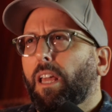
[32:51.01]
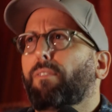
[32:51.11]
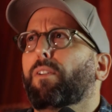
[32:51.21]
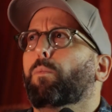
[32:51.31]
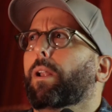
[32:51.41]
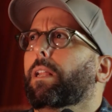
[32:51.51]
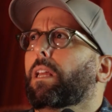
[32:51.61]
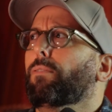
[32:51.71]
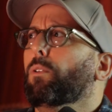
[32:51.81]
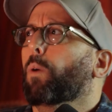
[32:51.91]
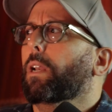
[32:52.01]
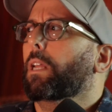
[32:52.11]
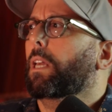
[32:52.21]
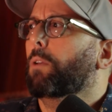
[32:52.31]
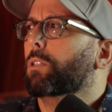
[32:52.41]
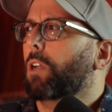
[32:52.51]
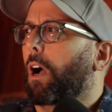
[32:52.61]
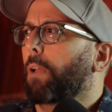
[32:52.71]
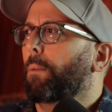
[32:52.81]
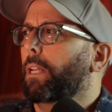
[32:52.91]
Even when he was
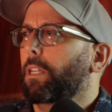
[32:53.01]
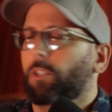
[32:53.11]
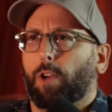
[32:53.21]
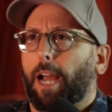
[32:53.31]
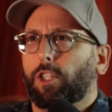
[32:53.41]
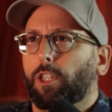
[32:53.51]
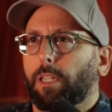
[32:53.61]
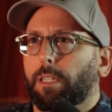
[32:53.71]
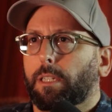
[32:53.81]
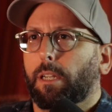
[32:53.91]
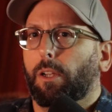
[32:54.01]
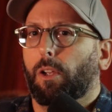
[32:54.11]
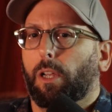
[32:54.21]
talking about his tragedies, it